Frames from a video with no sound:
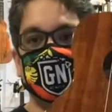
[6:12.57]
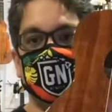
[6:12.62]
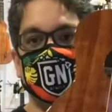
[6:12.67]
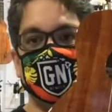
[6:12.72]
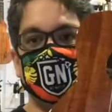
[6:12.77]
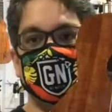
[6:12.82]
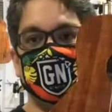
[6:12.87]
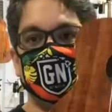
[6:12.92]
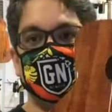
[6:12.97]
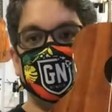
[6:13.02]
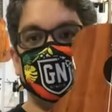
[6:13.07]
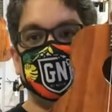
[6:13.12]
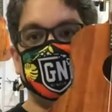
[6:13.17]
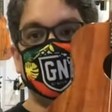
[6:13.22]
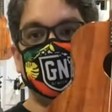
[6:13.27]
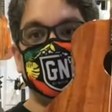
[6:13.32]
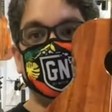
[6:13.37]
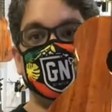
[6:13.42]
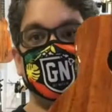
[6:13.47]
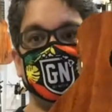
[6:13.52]
and I move it
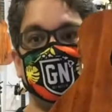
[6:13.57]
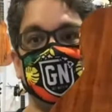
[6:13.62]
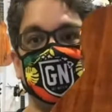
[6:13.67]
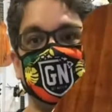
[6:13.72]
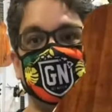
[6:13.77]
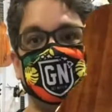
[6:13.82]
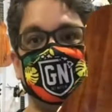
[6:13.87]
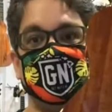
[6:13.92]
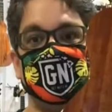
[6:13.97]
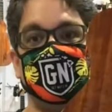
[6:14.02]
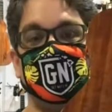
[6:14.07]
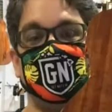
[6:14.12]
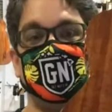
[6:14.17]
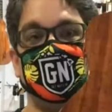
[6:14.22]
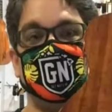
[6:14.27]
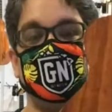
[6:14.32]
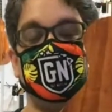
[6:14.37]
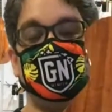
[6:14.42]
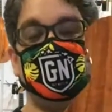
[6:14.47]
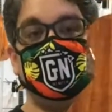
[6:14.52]
like this, you can
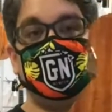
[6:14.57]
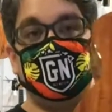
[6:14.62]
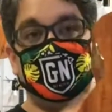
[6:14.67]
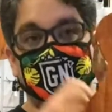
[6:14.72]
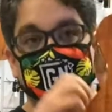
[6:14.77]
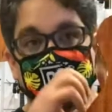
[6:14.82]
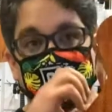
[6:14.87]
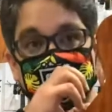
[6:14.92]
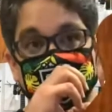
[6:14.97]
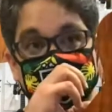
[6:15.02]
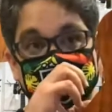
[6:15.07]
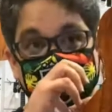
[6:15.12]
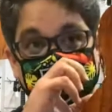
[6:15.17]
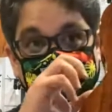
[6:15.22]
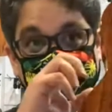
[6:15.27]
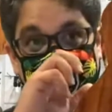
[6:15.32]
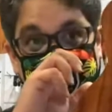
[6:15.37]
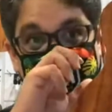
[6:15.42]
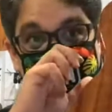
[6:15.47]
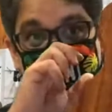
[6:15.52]
see,
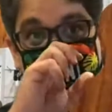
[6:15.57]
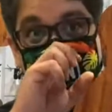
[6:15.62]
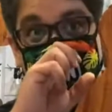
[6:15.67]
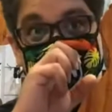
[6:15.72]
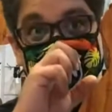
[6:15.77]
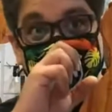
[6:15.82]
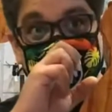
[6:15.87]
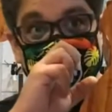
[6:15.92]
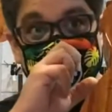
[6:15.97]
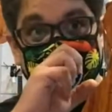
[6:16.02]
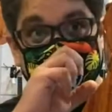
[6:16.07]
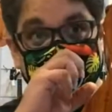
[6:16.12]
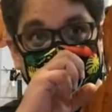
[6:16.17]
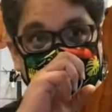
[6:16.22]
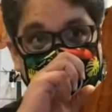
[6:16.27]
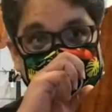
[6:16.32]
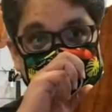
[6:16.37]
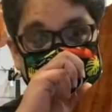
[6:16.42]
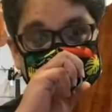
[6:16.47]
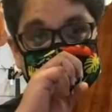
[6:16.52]
especially because the gloss makes it
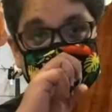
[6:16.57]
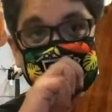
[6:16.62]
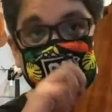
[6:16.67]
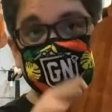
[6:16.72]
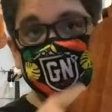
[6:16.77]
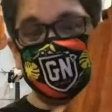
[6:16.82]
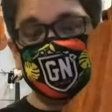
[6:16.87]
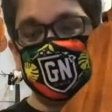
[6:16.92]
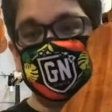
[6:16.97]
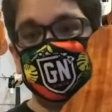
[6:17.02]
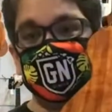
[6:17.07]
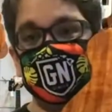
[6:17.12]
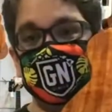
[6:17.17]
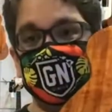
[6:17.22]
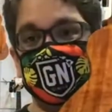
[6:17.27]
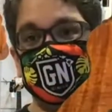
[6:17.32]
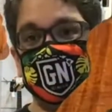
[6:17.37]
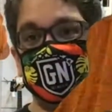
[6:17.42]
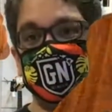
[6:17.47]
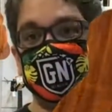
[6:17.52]
clear, this is kind
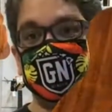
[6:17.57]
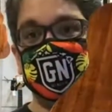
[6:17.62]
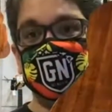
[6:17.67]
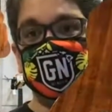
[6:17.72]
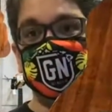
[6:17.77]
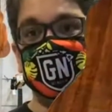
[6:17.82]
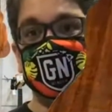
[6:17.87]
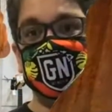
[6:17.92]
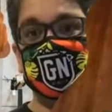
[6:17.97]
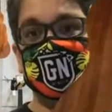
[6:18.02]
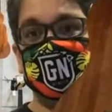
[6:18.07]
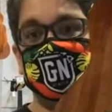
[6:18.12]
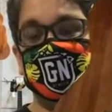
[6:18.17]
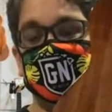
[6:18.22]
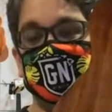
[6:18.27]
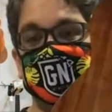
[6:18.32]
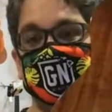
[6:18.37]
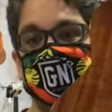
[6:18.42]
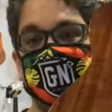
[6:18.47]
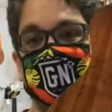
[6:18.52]
of curly.
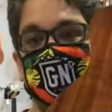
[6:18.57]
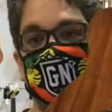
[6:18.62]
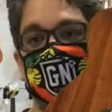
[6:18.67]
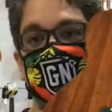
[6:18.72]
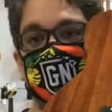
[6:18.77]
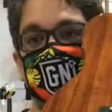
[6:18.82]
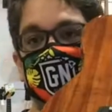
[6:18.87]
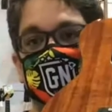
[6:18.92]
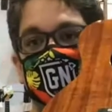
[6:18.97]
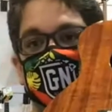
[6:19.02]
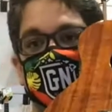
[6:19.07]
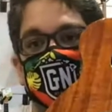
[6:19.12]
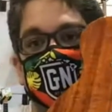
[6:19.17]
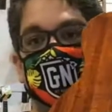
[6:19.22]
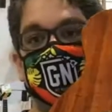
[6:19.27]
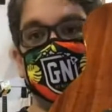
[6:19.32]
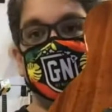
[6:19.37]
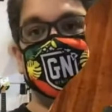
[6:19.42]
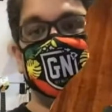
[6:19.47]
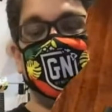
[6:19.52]
It's
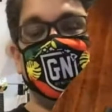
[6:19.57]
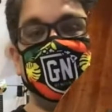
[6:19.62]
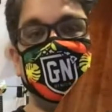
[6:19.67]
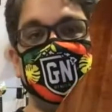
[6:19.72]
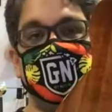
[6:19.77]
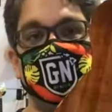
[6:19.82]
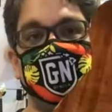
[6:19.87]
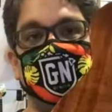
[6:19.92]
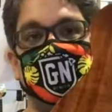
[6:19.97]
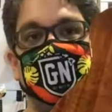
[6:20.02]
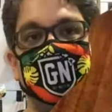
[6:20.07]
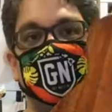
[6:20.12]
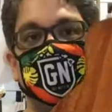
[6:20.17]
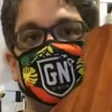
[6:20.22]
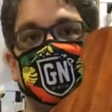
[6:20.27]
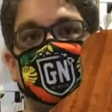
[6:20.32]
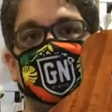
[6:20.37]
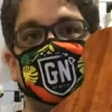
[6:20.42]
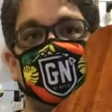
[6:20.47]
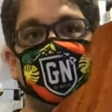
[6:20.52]
pretty dark as well,
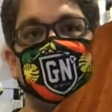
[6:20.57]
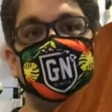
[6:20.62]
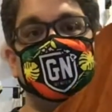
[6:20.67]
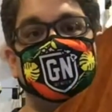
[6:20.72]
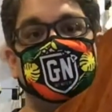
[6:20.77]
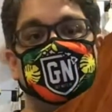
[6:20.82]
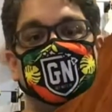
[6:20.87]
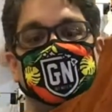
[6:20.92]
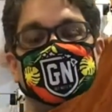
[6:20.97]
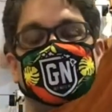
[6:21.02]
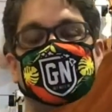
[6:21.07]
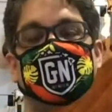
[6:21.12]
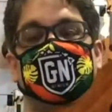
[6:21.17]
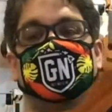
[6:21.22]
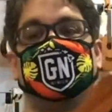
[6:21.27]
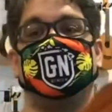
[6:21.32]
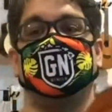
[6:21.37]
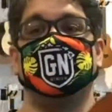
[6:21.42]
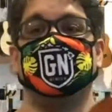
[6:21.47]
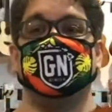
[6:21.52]
but it's very, very
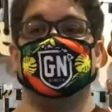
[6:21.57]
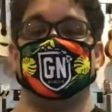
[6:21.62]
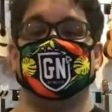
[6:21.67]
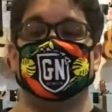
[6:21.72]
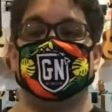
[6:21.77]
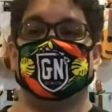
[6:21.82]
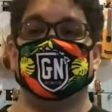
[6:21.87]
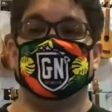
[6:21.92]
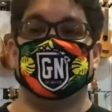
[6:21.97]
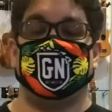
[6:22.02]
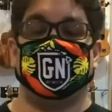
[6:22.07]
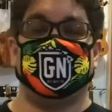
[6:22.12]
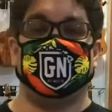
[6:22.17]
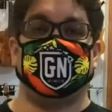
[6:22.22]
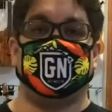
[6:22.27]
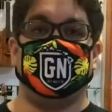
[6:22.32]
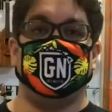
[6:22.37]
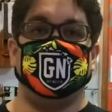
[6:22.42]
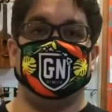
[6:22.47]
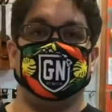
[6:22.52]
subtle.
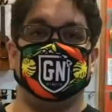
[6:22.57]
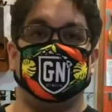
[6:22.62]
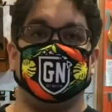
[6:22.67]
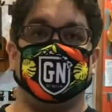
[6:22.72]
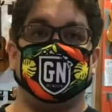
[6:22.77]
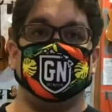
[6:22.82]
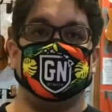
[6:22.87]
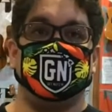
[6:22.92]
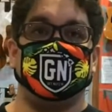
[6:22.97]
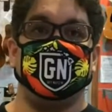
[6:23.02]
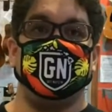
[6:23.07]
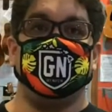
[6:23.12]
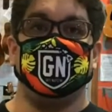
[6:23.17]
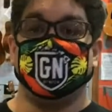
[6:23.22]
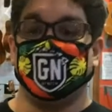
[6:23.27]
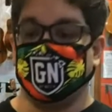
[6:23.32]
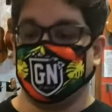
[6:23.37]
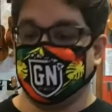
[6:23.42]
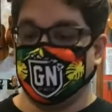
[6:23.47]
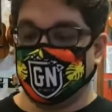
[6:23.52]
But I love
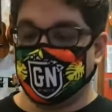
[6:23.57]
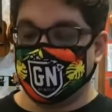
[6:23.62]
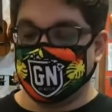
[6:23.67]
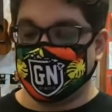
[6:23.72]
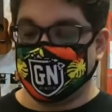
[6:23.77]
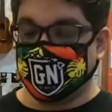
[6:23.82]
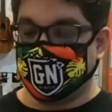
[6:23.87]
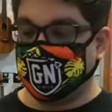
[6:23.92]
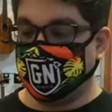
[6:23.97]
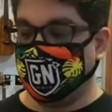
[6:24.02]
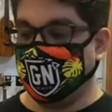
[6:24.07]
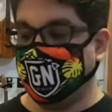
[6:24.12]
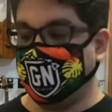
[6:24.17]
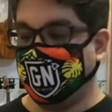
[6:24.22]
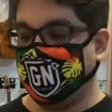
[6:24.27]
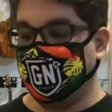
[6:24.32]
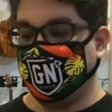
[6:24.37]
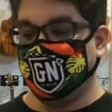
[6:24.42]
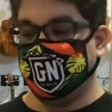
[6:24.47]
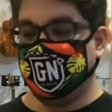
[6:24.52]
their gloss and
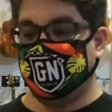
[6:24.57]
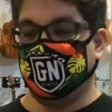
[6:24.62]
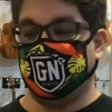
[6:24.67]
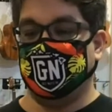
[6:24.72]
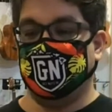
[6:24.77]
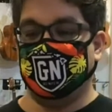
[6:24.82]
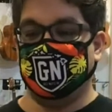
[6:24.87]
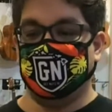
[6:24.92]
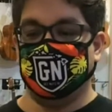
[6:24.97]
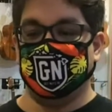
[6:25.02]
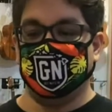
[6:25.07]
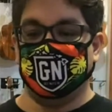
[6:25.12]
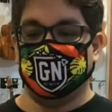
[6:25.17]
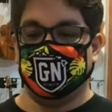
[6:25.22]
how it just kind of